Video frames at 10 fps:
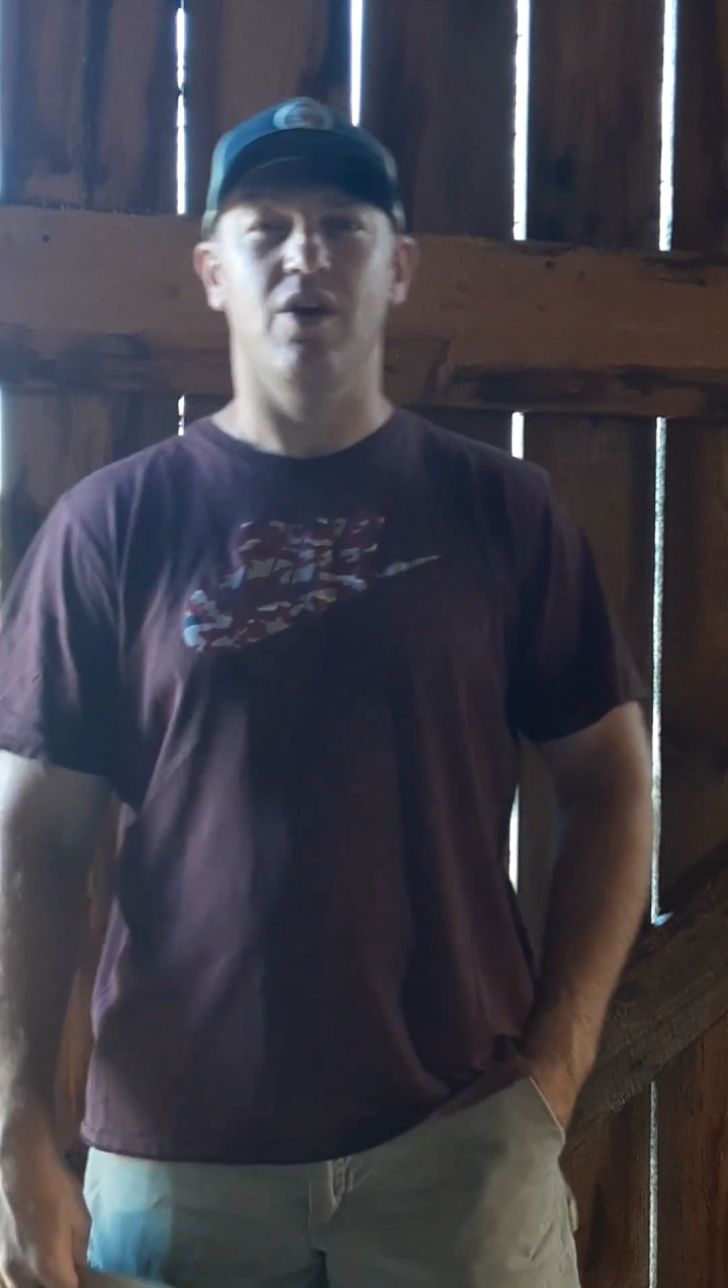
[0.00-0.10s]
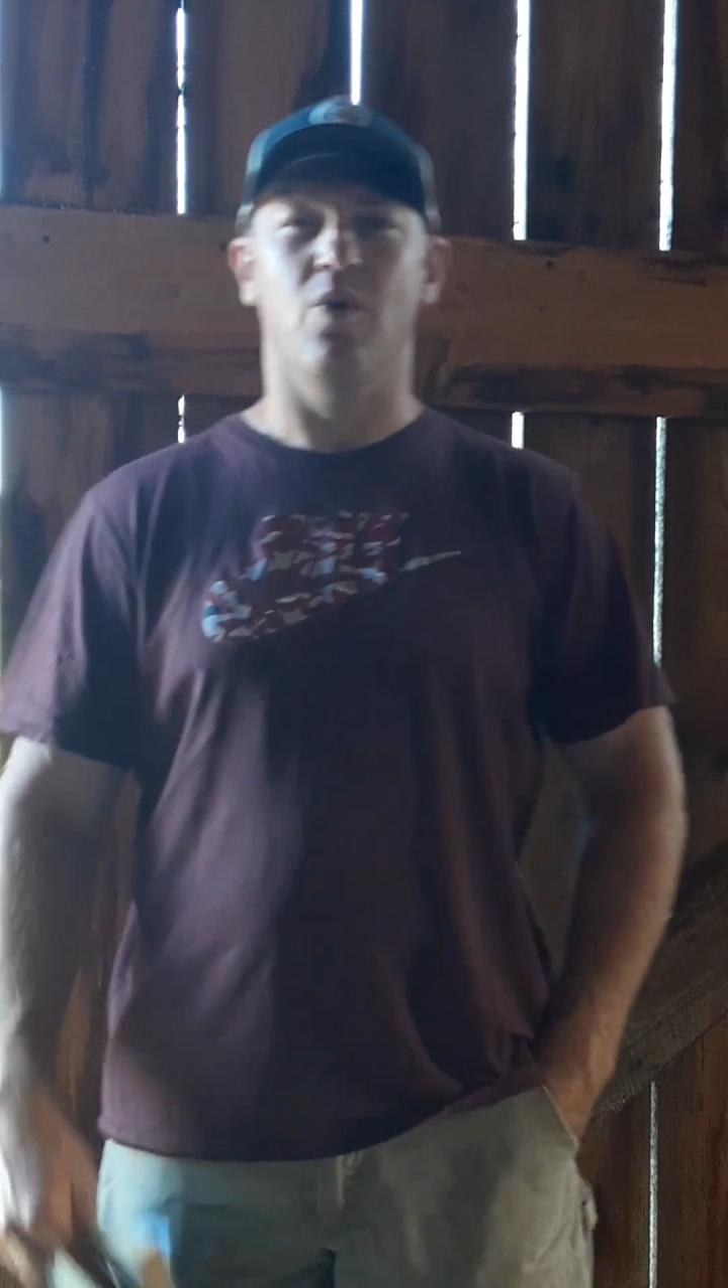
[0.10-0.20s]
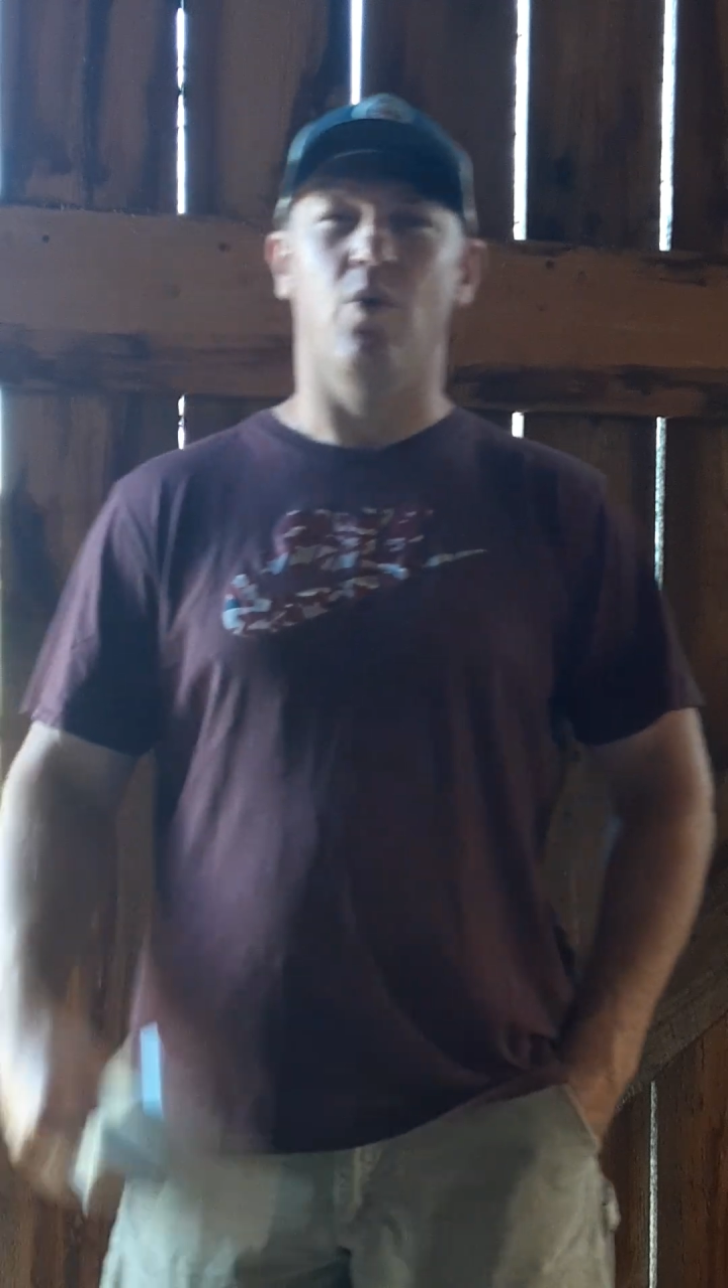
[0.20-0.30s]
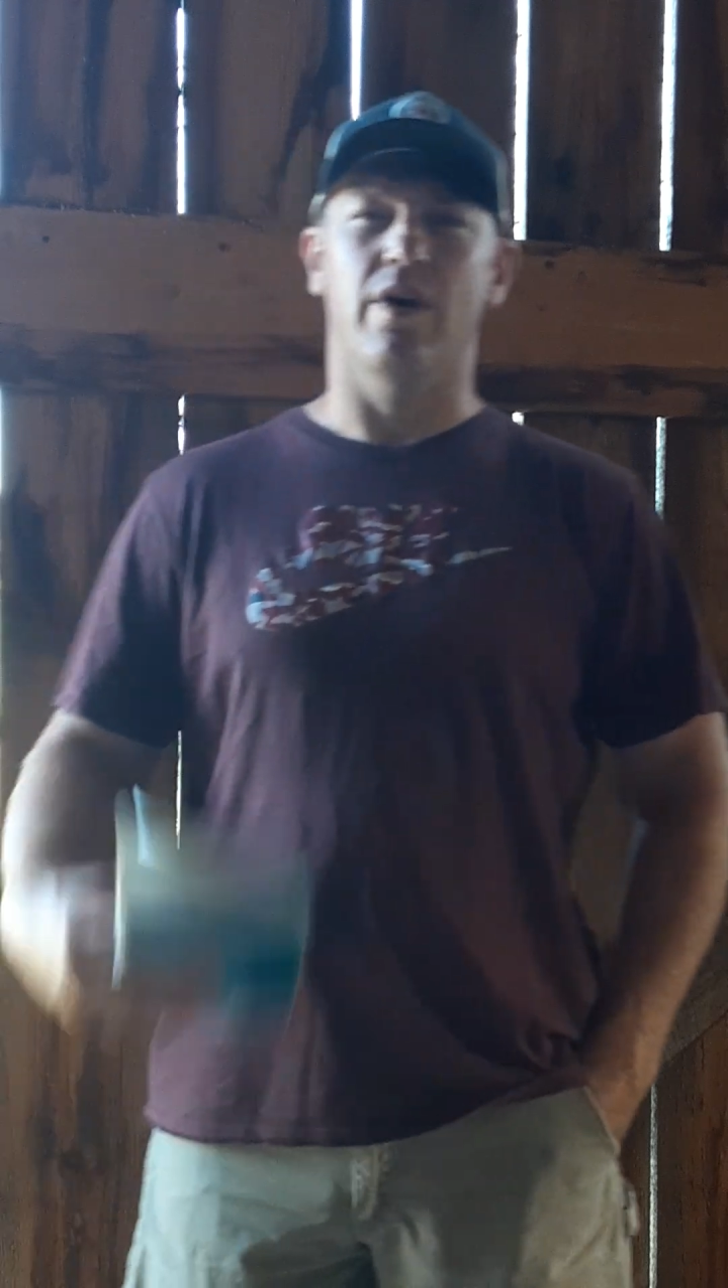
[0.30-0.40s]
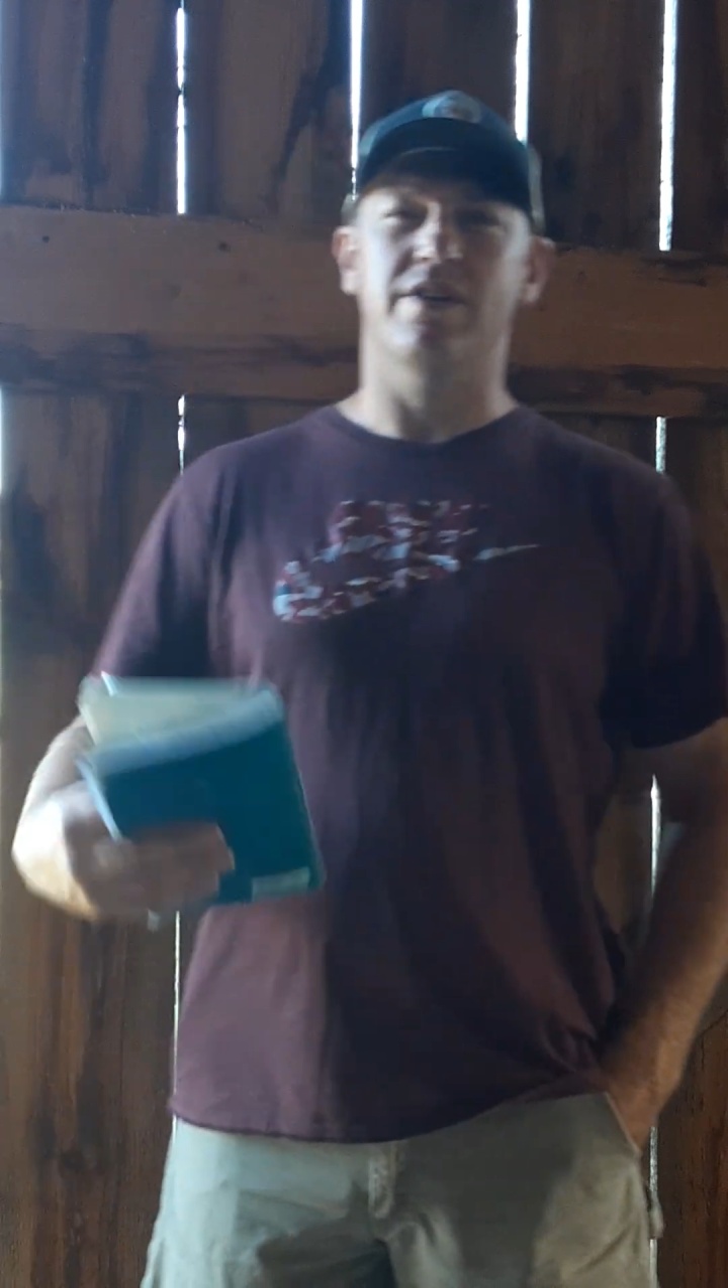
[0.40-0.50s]

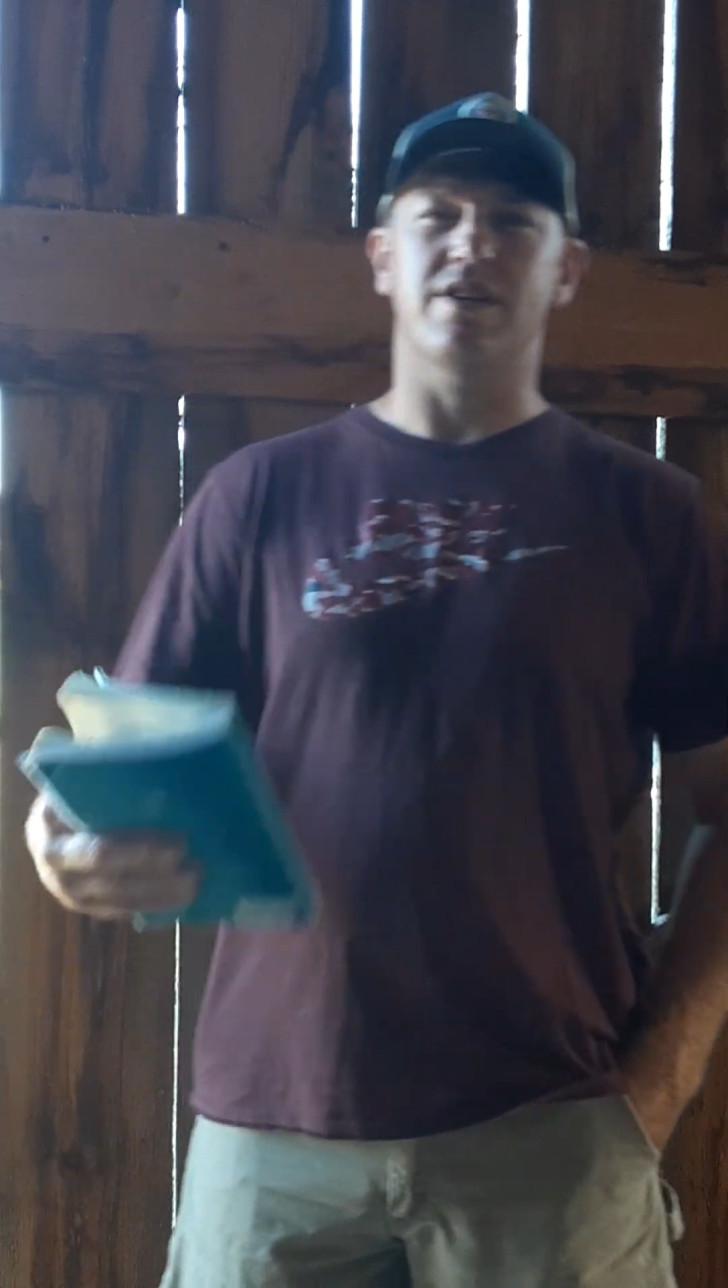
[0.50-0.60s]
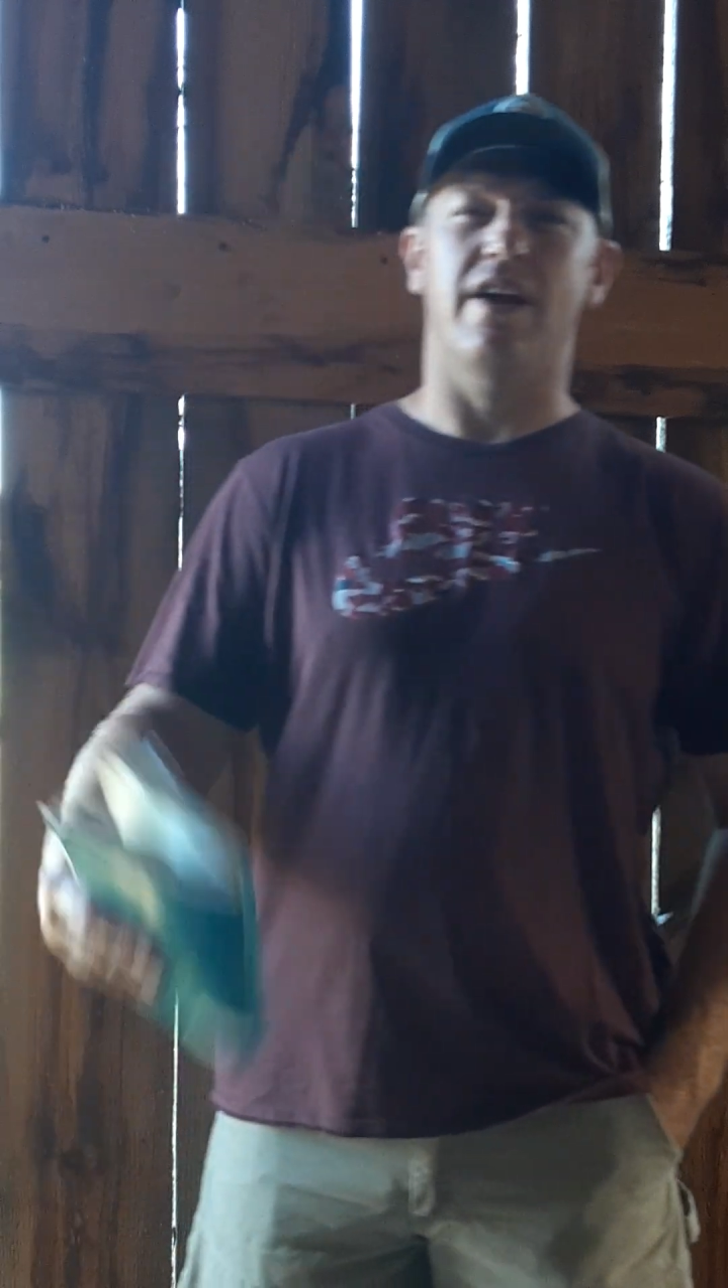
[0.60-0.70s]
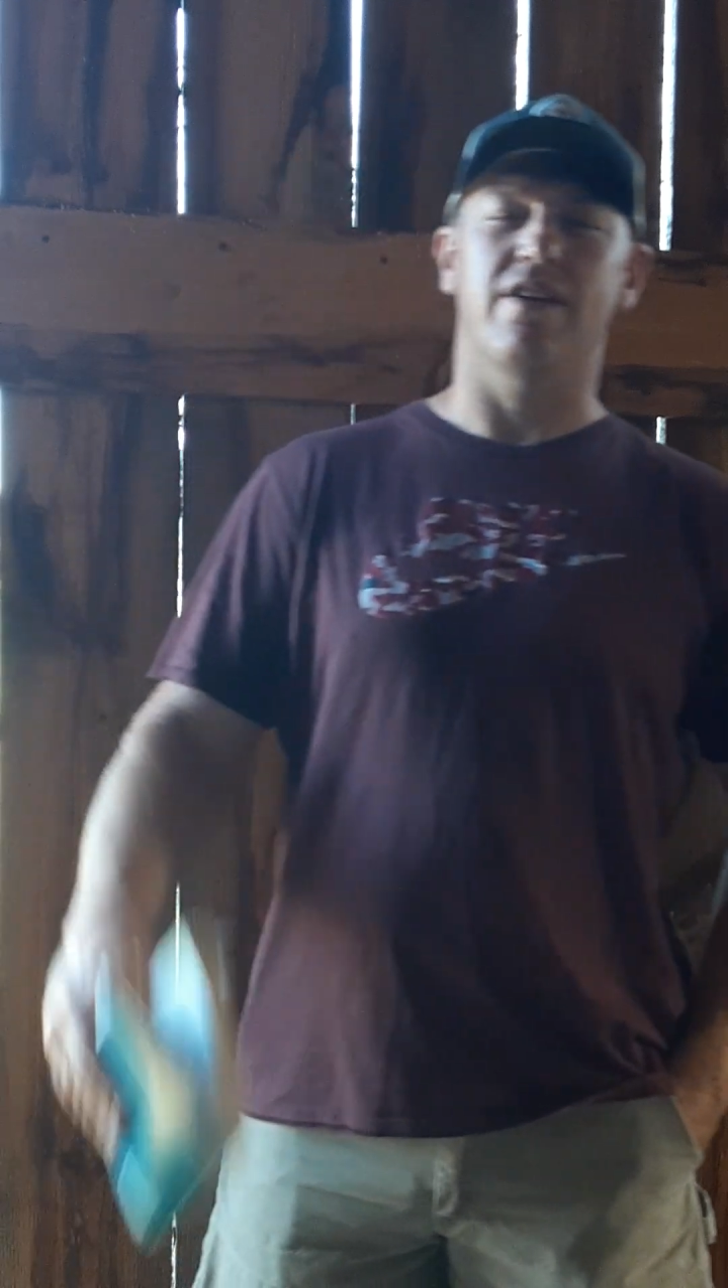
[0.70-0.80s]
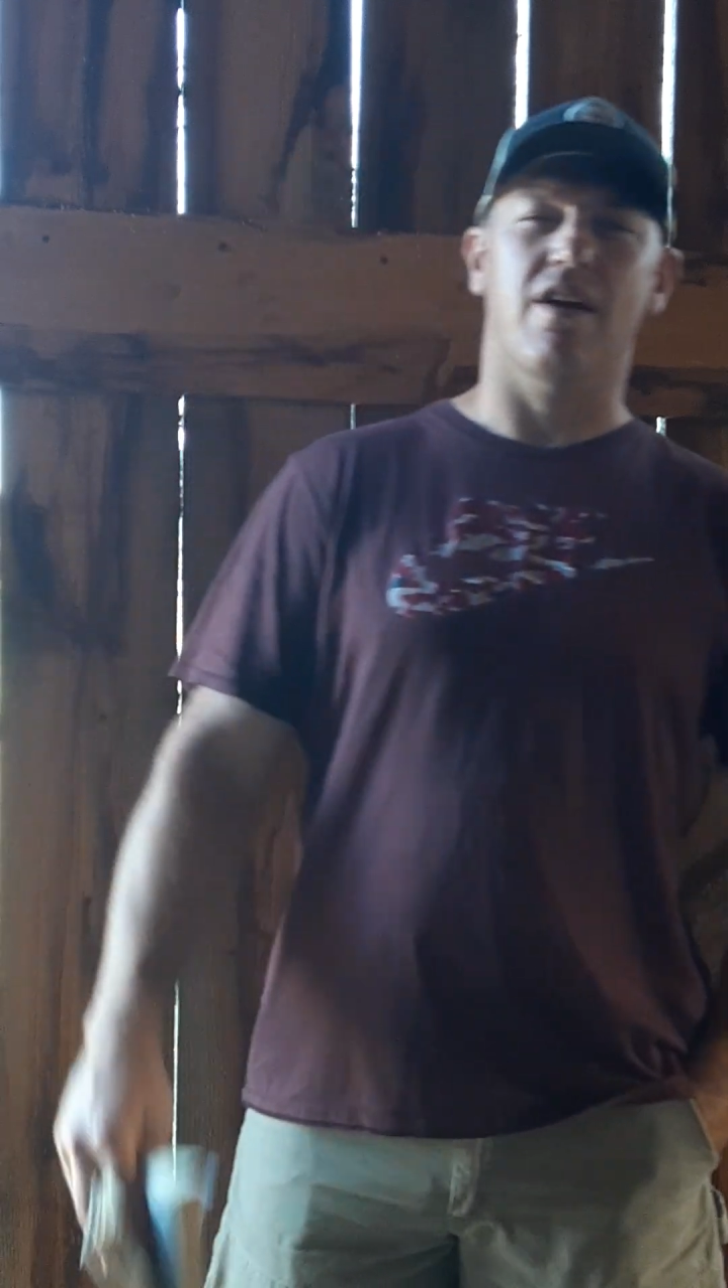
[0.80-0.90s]
what is on your